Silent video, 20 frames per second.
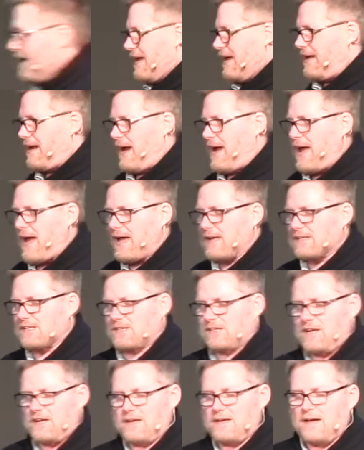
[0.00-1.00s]
And I
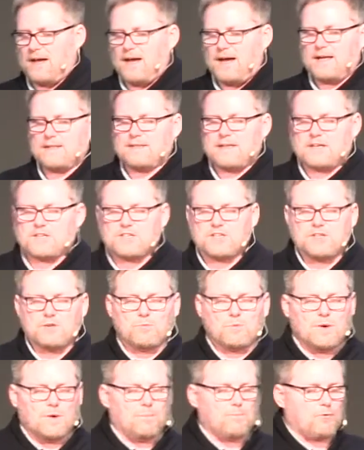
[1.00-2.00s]
ask you, God, that you
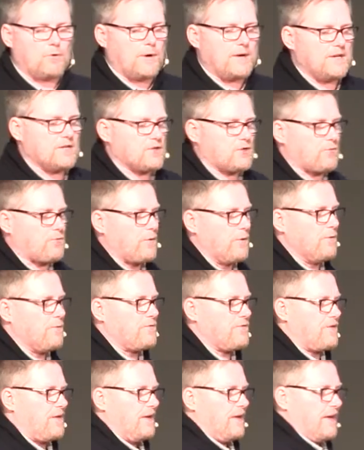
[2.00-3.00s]
will bring
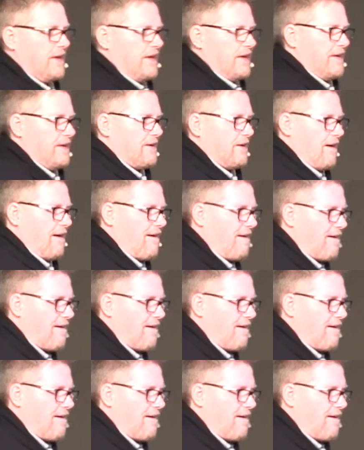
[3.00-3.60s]
truth in our